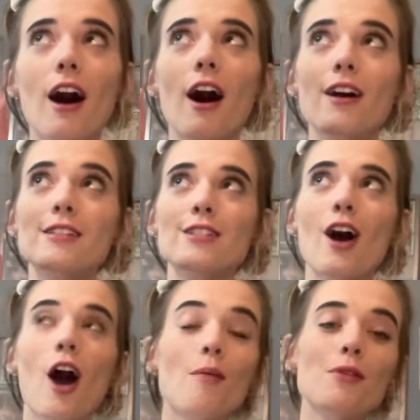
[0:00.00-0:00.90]
on
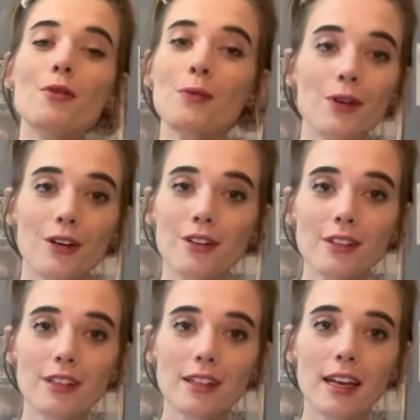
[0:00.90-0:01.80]
top of the world
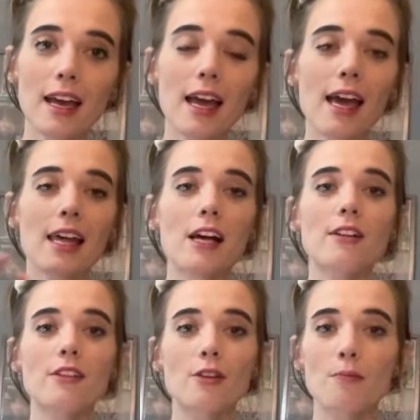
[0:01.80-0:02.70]
and
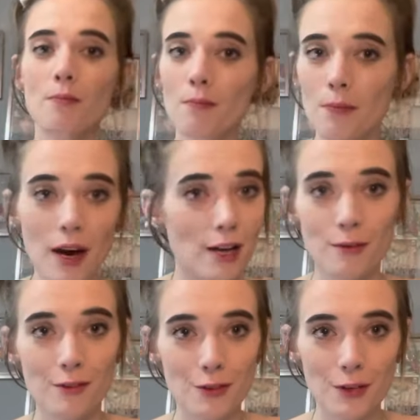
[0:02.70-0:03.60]
on the bottom
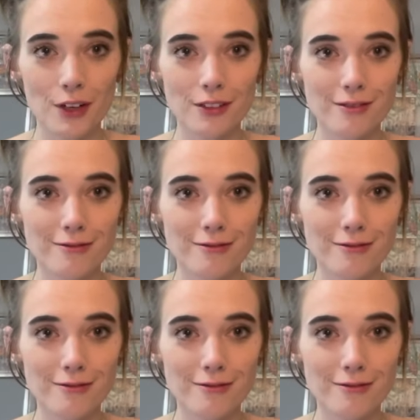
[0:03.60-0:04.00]
of the world.